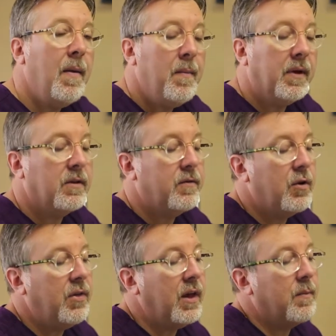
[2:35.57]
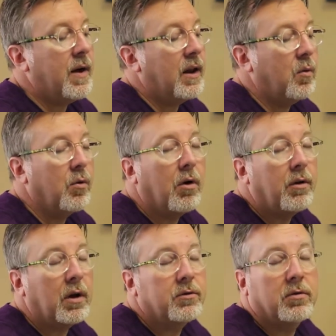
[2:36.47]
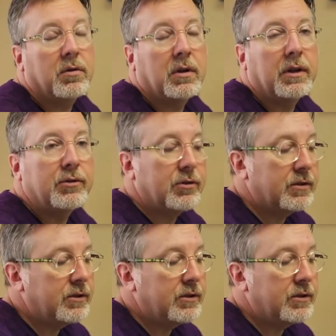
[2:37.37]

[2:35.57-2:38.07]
Because if you think about it, we're all nocturnal clenchers,